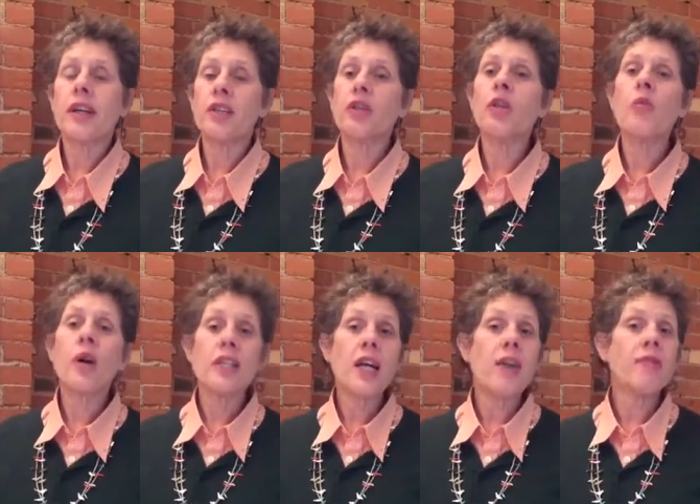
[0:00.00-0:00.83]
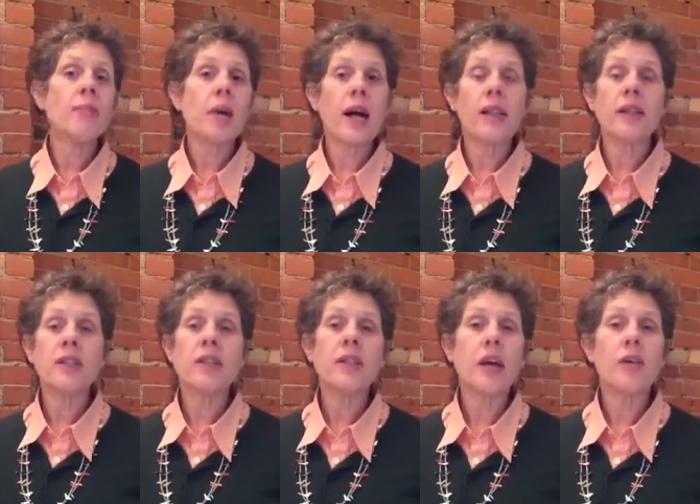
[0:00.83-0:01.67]
So you want to have a
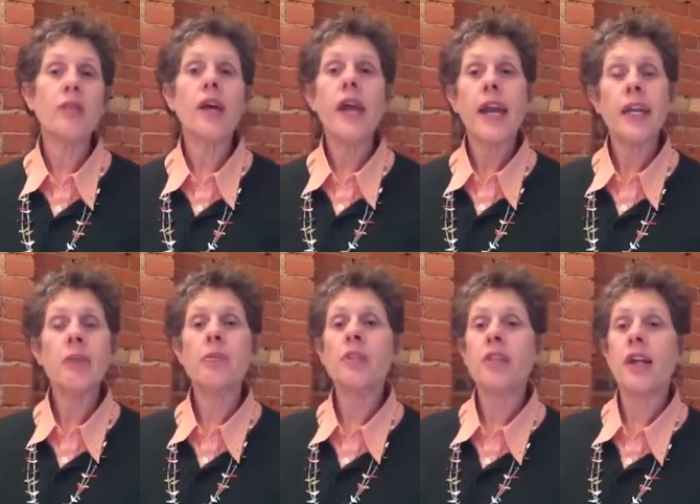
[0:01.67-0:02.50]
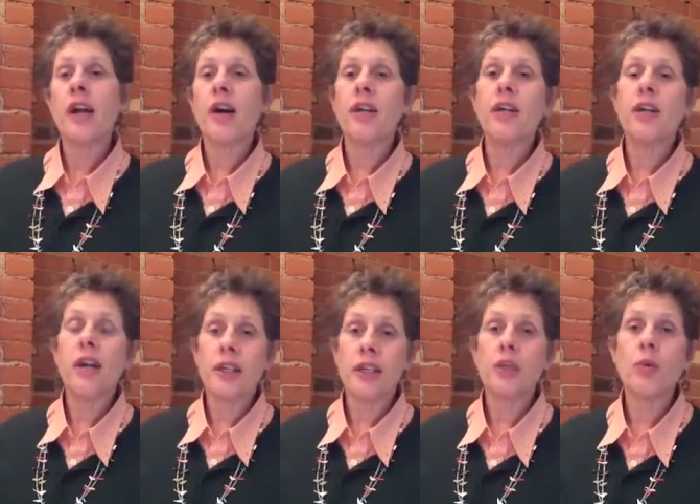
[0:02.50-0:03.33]
balance of 80% alkaline
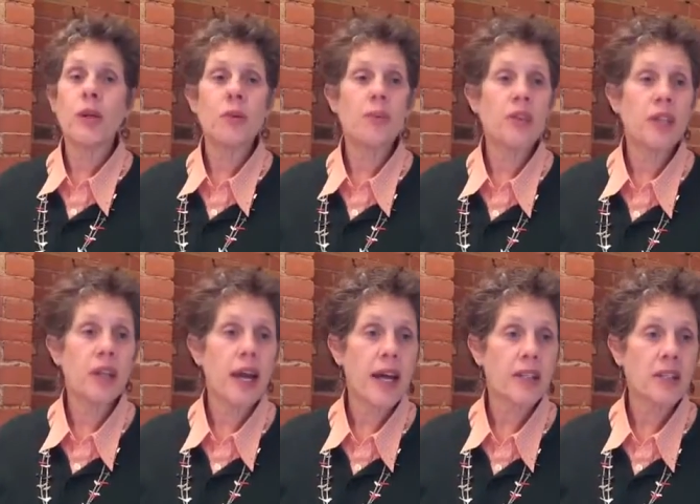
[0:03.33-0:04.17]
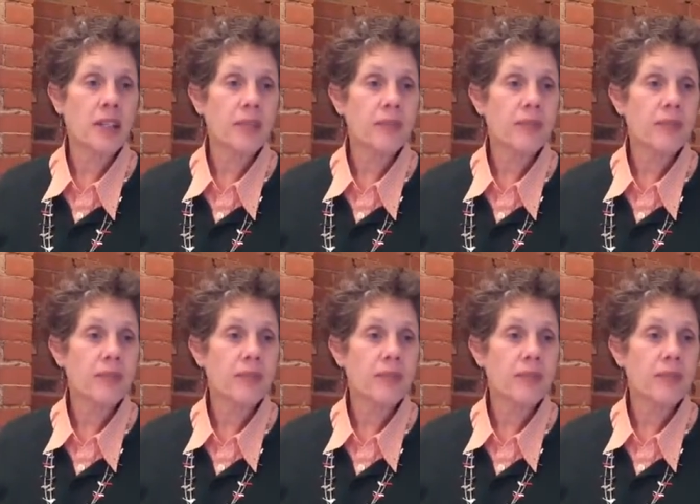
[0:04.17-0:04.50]
and 20% acid.